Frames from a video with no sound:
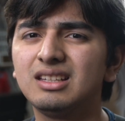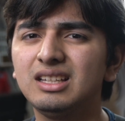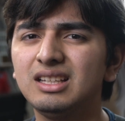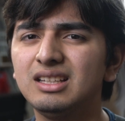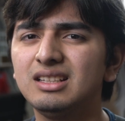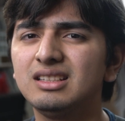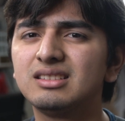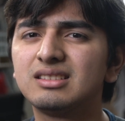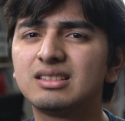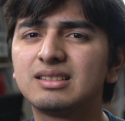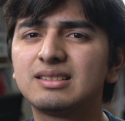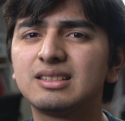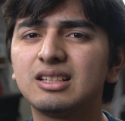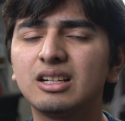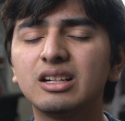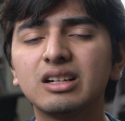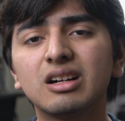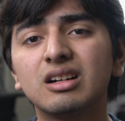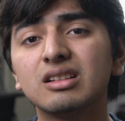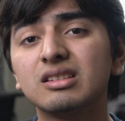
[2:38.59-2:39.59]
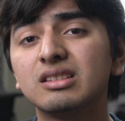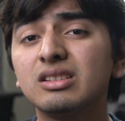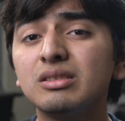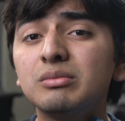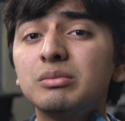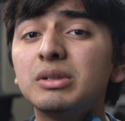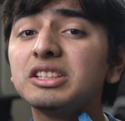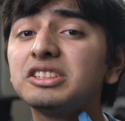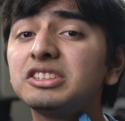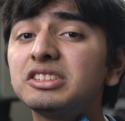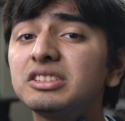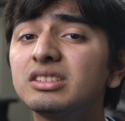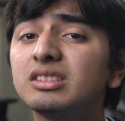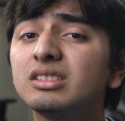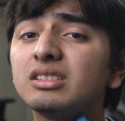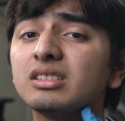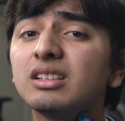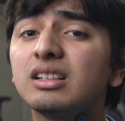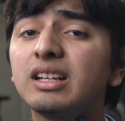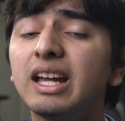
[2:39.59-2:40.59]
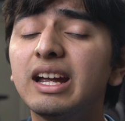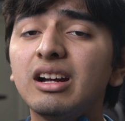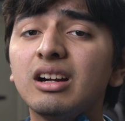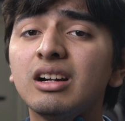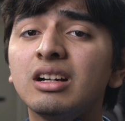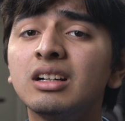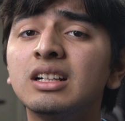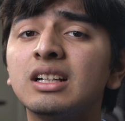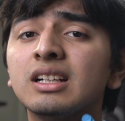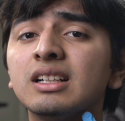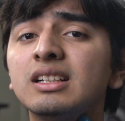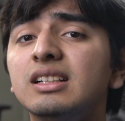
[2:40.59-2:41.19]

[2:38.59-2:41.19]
these tug on too much hair,